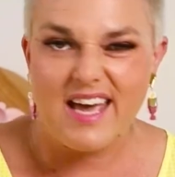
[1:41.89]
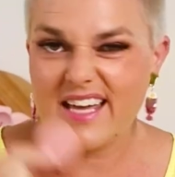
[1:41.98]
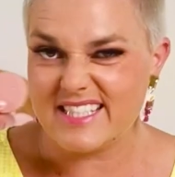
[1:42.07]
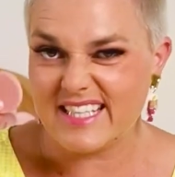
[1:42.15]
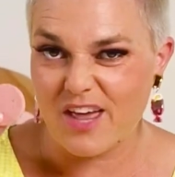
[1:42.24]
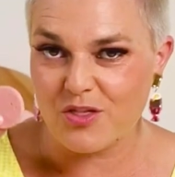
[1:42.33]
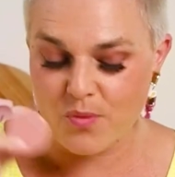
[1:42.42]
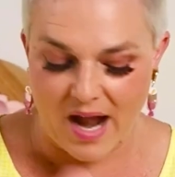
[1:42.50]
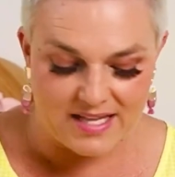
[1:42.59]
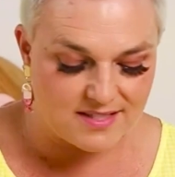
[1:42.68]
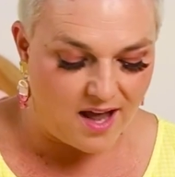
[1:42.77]
And to get the
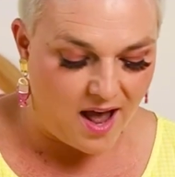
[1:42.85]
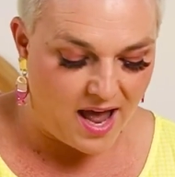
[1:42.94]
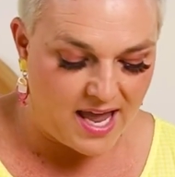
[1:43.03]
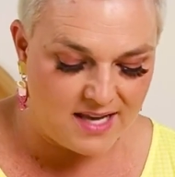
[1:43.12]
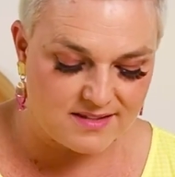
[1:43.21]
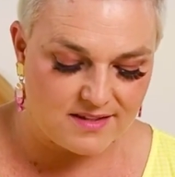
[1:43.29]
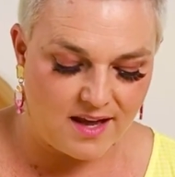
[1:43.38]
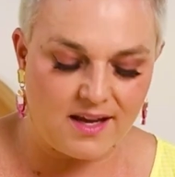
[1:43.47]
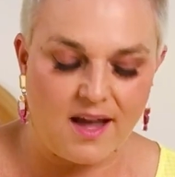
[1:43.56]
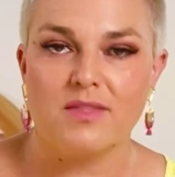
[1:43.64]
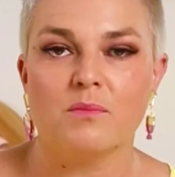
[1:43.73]
right size, I
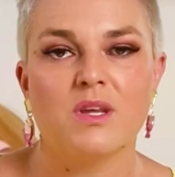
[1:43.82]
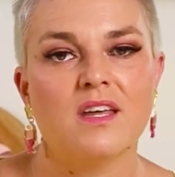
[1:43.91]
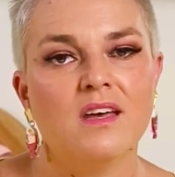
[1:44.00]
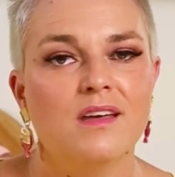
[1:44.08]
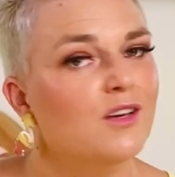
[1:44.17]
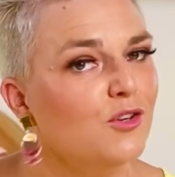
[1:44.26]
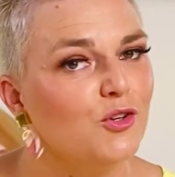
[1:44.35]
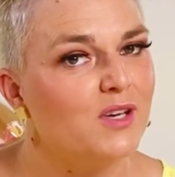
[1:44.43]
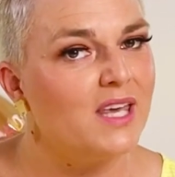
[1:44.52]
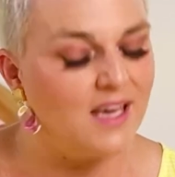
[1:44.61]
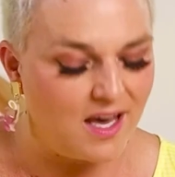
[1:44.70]
cut them with a
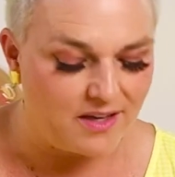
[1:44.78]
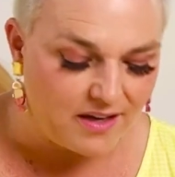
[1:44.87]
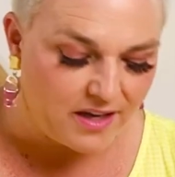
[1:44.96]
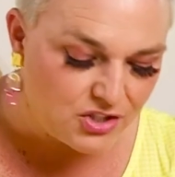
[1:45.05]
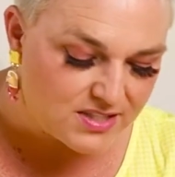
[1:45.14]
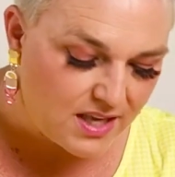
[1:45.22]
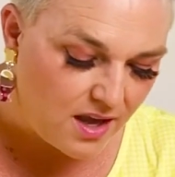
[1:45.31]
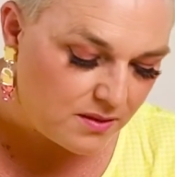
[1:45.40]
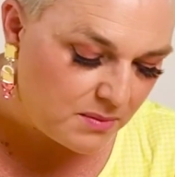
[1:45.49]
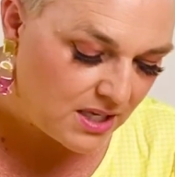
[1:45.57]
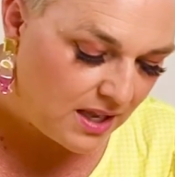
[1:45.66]
cookie cutter. I just cut
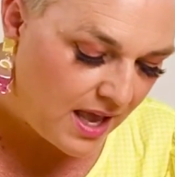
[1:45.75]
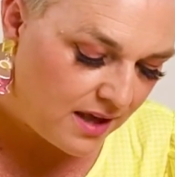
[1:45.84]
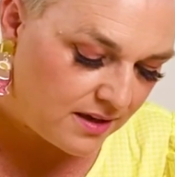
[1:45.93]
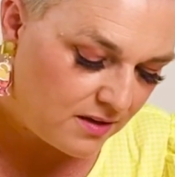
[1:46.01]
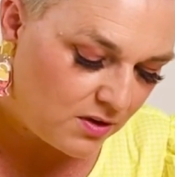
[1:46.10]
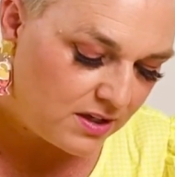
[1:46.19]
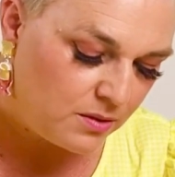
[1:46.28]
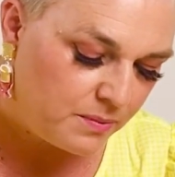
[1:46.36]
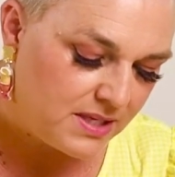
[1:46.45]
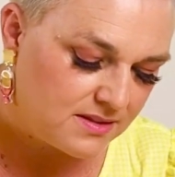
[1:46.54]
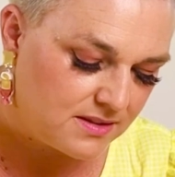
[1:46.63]
the middle out of a little
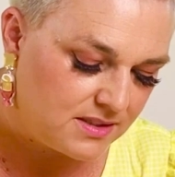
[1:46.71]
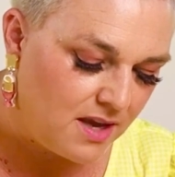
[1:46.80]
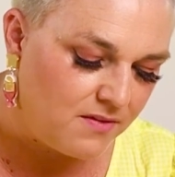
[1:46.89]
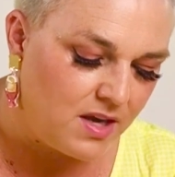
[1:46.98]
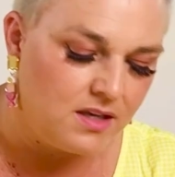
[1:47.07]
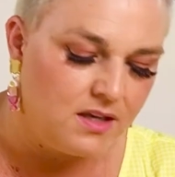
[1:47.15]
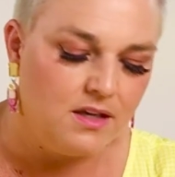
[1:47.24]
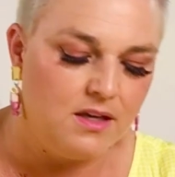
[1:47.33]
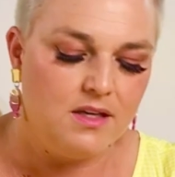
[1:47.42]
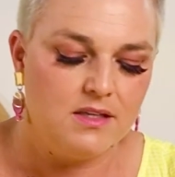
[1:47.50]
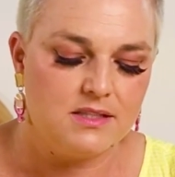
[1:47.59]
piece of Devon,
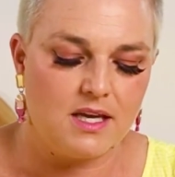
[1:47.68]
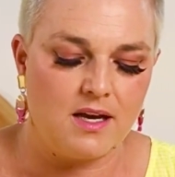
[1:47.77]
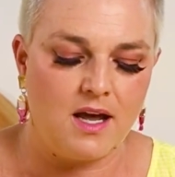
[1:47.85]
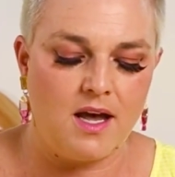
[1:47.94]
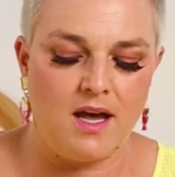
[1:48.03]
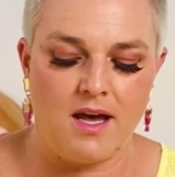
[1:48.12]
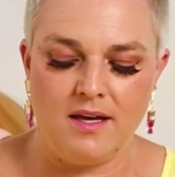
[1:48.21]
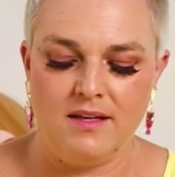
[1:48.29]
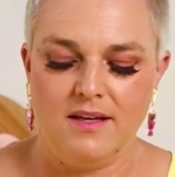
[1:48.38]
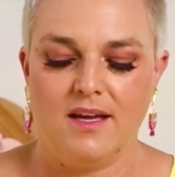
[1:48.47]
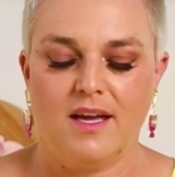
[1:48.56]

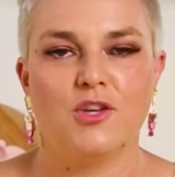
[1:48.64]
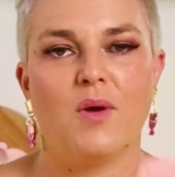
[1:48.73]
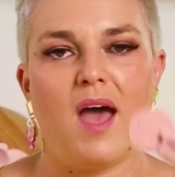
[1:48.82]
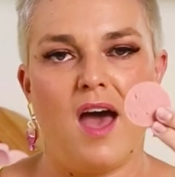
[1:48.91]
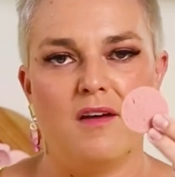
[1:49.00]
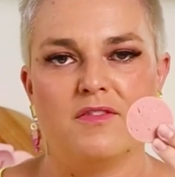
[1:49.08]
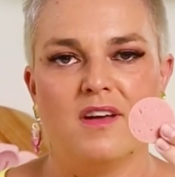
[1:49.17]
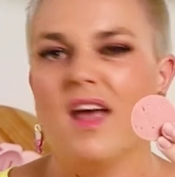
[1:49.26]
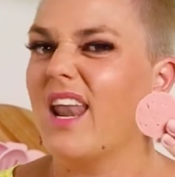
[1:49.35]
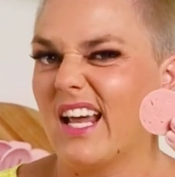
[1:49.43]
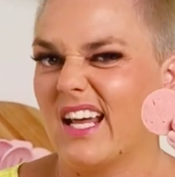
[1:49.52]
ta-da! And you have
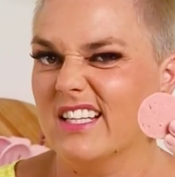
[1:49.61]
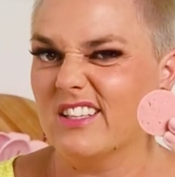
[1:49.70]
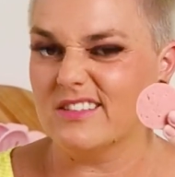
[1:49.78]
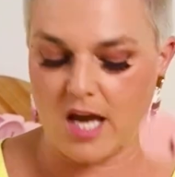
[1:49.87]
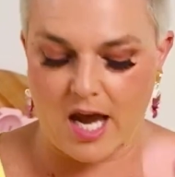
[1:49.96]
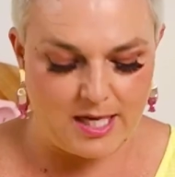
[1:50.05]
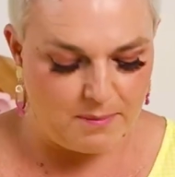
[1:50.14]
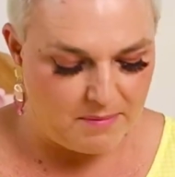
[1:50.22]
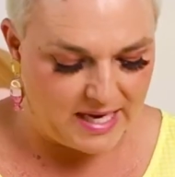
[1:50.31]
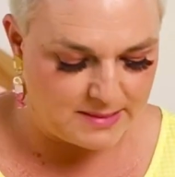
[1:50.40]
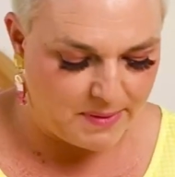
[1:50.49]
like a little tiny
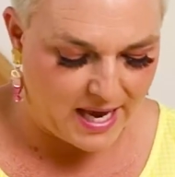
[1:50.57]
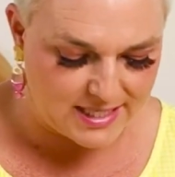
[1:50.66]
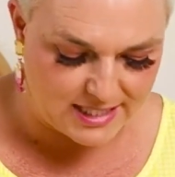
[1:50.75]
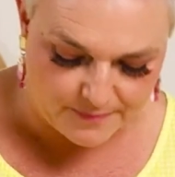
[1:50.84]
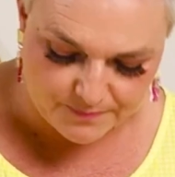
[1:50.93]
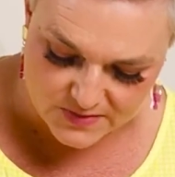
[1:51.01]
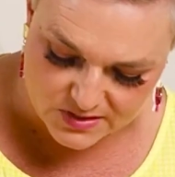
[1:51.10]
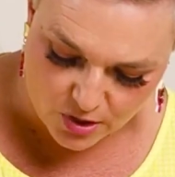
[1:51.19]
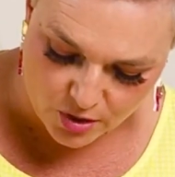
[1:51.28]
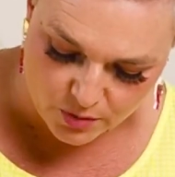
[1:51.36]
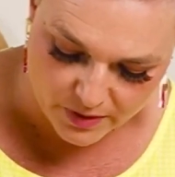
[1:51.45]
meat patty.
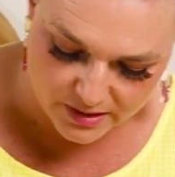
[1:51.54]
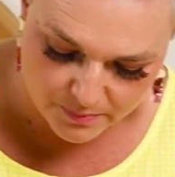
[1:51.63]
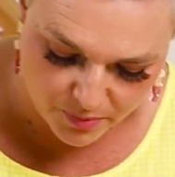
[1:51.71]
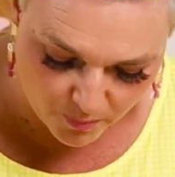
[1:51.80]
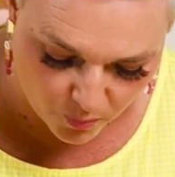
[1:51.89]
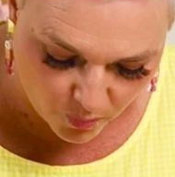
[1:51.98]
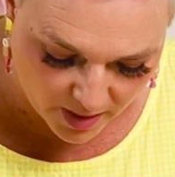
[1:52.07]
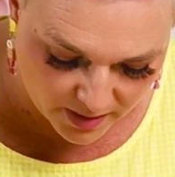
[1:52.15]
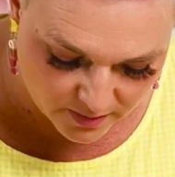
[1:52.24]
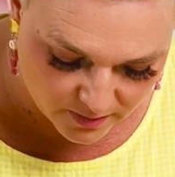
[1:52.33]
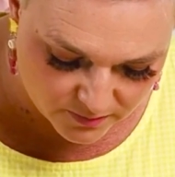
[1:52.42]
So we're gonna pop
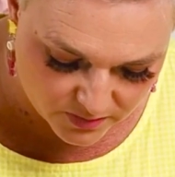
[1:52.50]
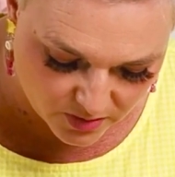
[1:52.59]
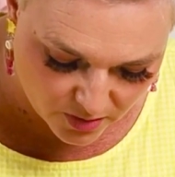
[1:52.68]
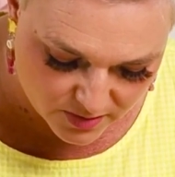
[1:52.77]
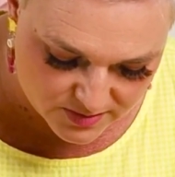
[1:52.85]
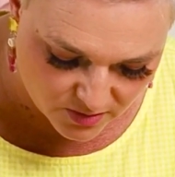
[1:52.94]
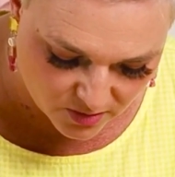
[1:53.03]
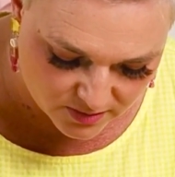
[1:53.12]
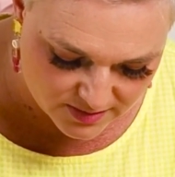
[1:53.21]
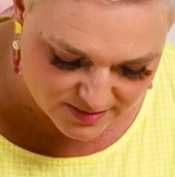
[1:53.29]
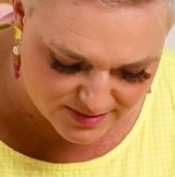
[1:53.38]
one of those
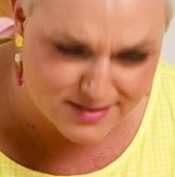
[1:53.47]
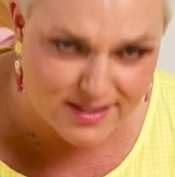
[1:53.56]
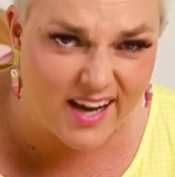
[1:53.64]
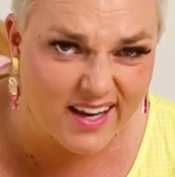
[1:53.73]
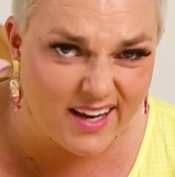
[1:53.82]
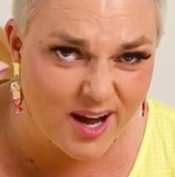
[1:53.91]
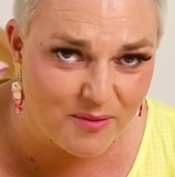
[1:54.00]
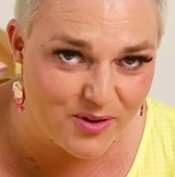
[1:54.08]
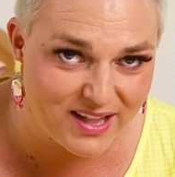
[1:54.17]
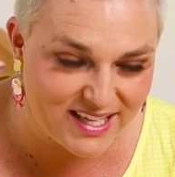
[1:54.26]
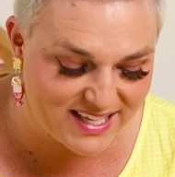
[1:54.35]
on. This is stacking up
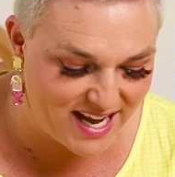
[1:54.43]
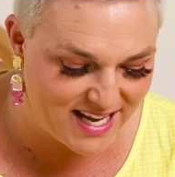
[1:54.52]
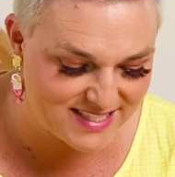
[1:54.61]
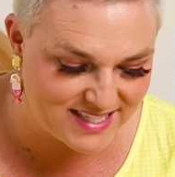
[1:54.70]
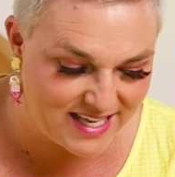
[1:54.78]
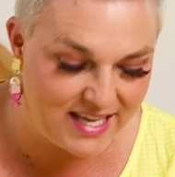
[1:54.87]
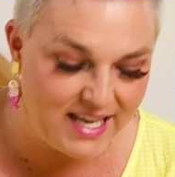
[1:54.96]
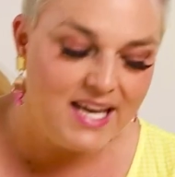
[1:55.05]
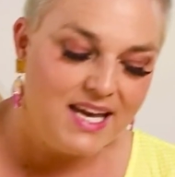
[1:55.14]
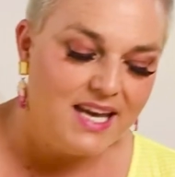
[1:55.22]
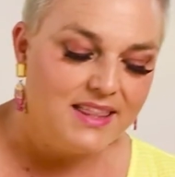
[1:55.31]
really nicely.
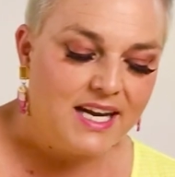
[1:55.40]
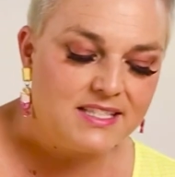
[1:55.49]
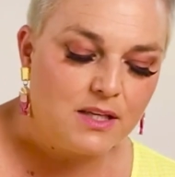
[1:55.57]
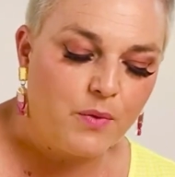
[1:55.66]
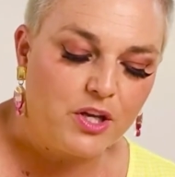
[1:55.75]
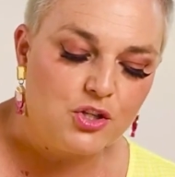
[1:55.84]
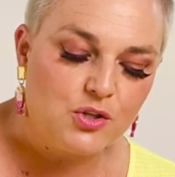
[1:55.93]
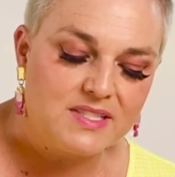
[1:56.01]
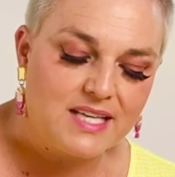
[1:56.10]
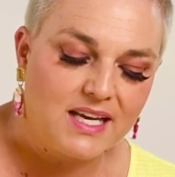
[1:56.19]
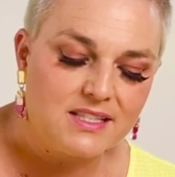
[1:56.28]
The next thing we're gonna do is
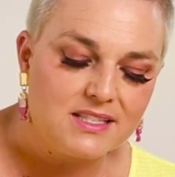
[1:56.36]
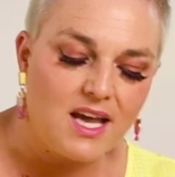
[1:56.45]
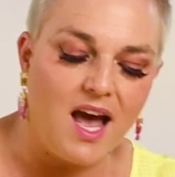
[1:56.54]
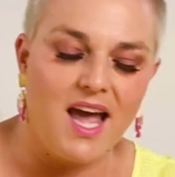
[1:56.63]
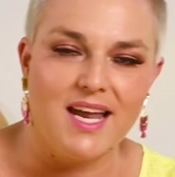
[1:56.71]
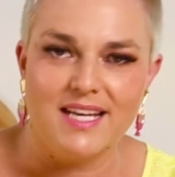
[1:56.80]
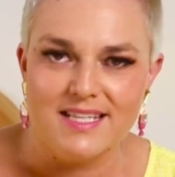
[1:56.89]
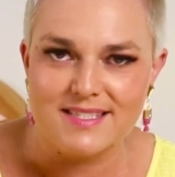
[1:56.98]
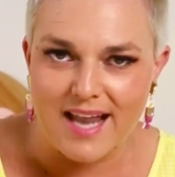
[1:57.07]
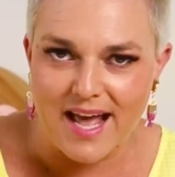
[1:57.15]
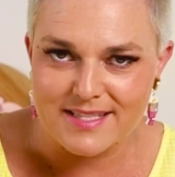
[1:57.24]
take a tiny
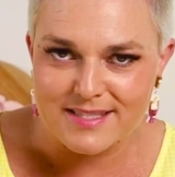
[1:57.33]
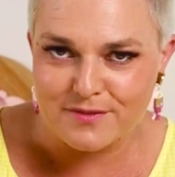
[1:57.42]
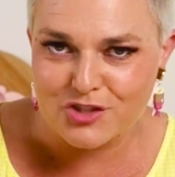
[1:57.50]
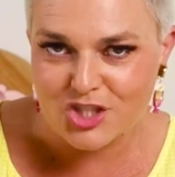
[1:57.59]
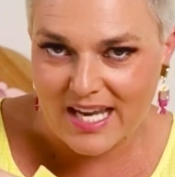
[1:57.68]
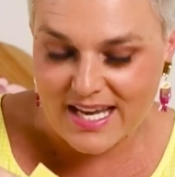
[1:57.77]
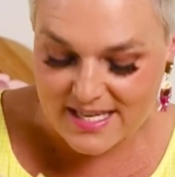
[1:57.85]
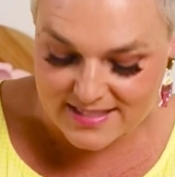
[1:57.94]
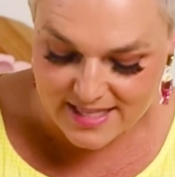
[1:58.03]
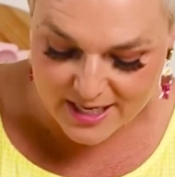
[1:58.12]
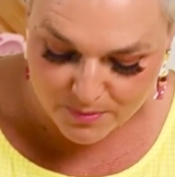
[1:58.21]
slice of cheese,
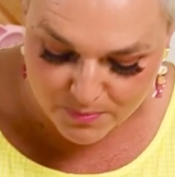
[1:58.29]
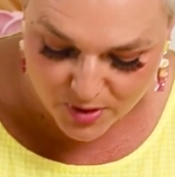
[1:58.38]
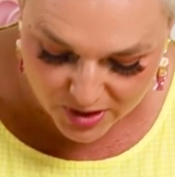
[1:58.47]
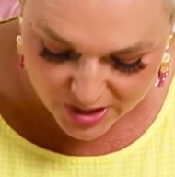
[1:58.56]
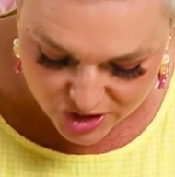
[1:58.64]
like a burger